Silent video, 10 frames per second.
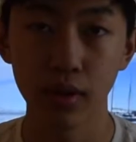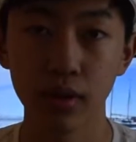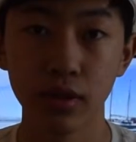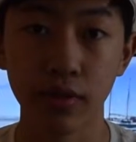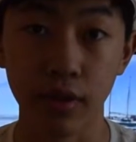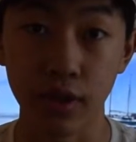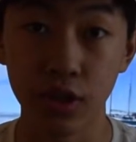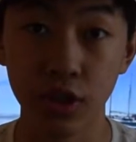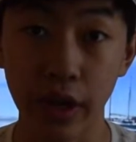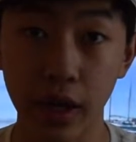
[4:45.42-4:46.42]
So for this
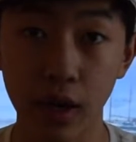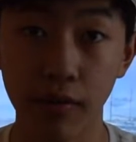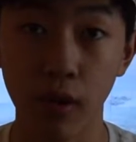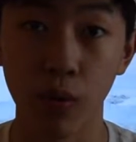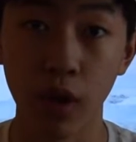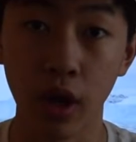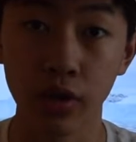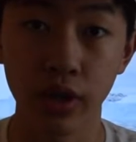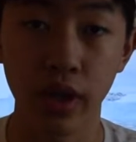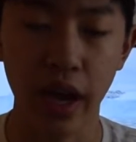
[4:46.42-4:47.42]
shoe I got it for
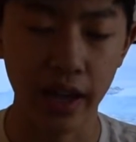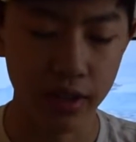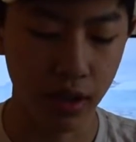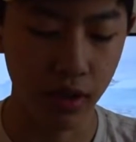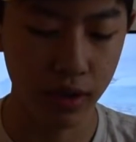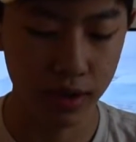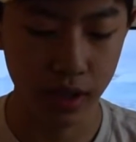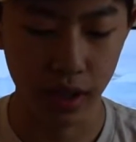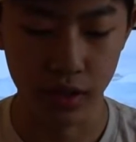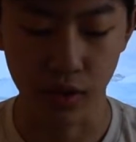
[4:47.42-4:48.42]

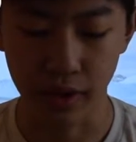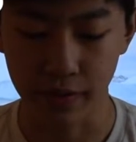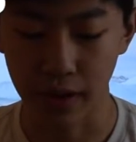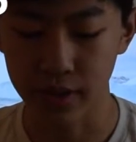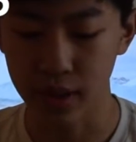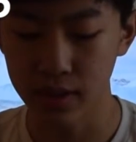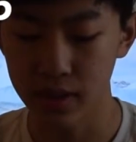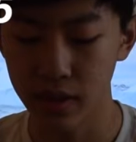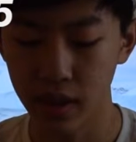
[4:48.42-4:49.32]
$108.25,